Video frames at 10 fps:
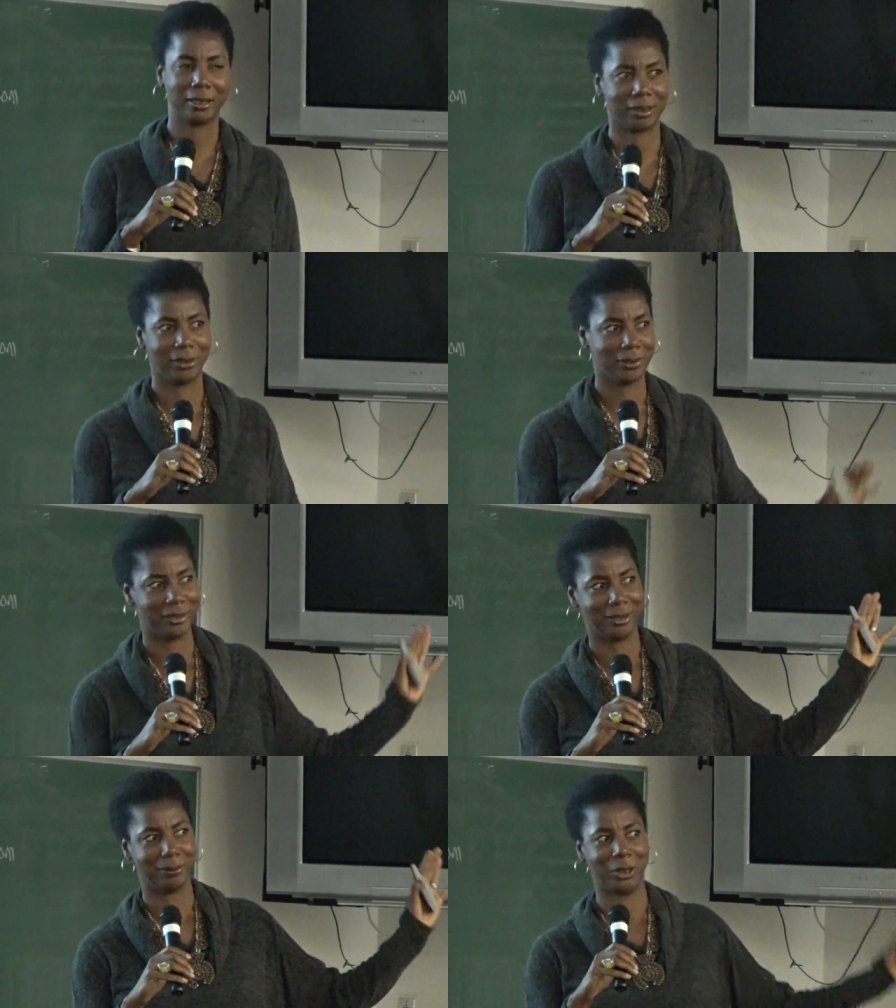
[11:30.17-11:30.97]
so
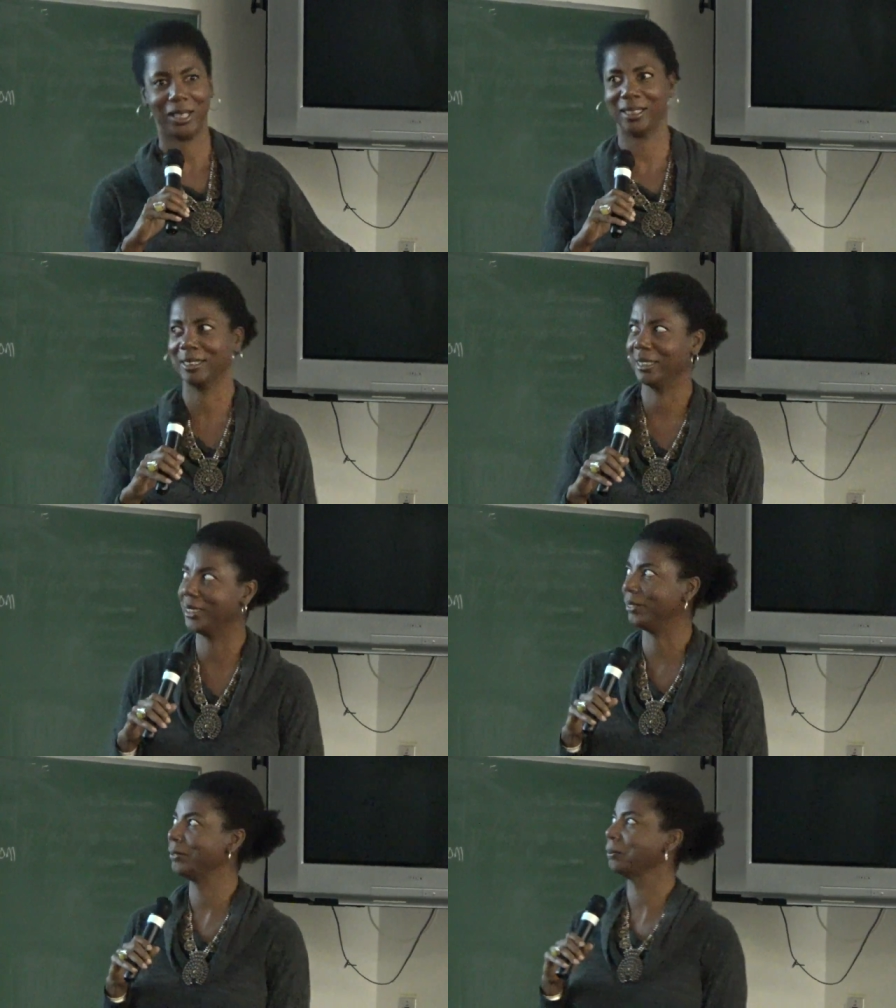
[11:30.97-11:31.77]
I'm trying to be.
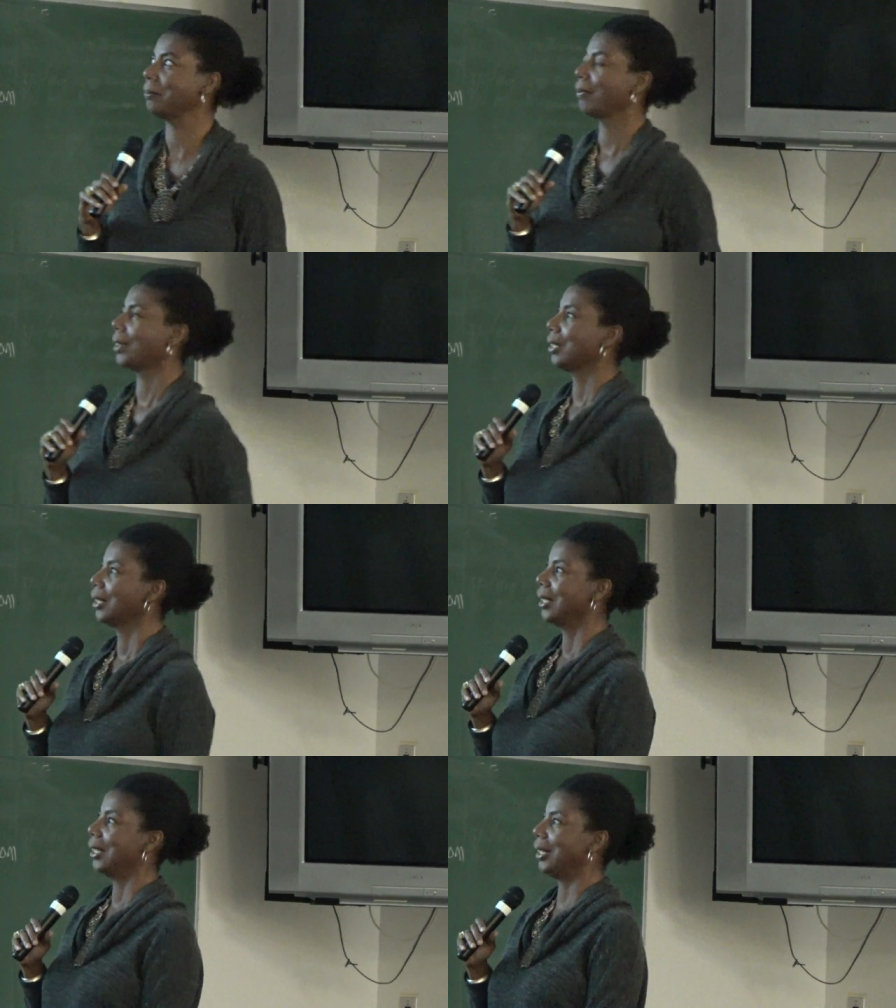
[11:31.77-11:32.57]

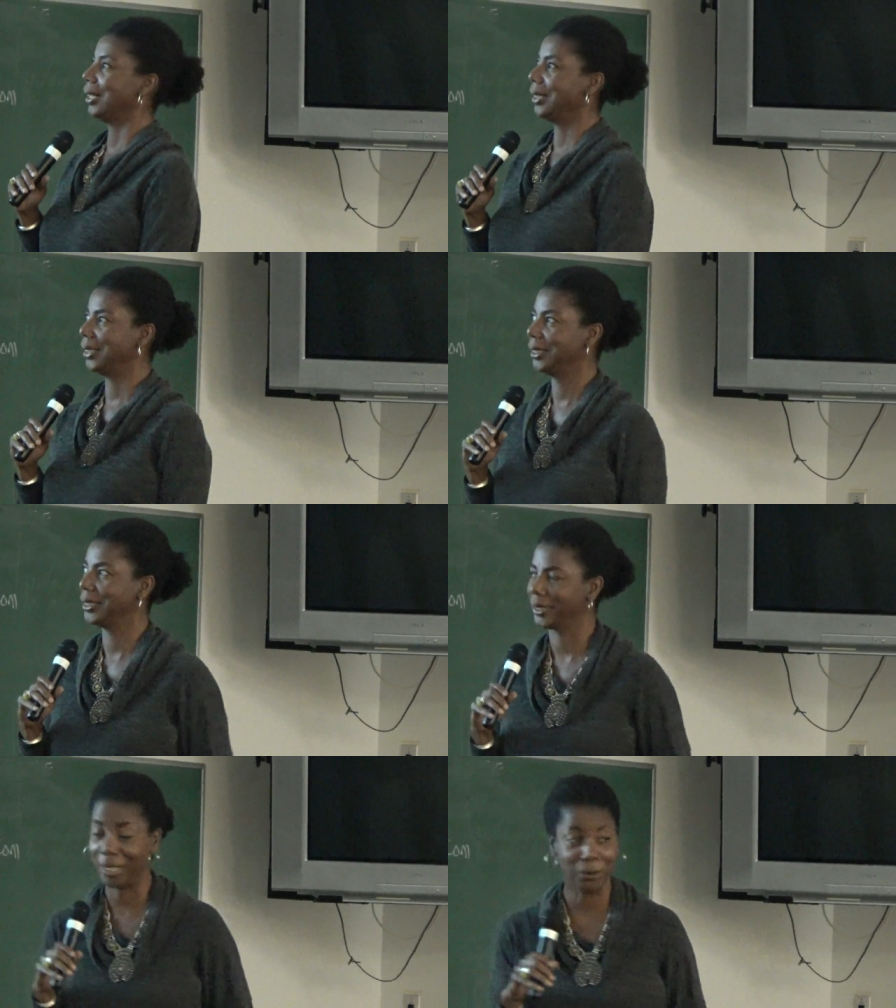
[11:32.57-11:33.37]

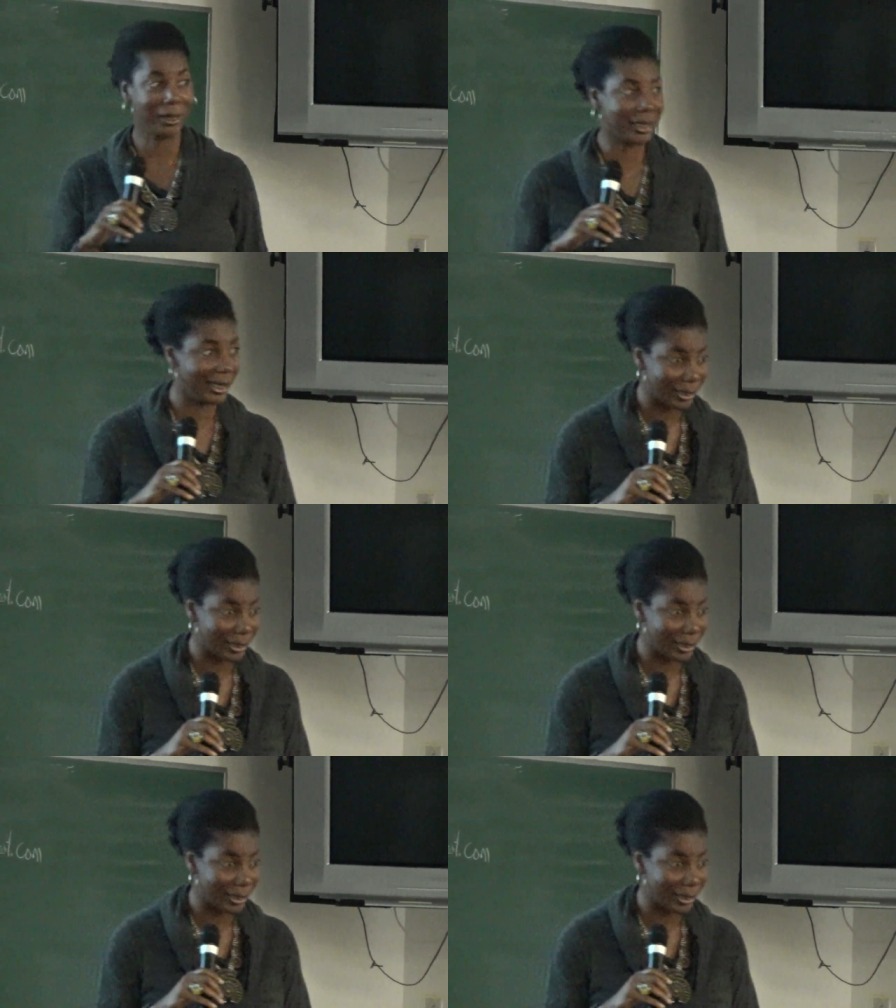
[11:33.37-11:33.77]
Uh, that really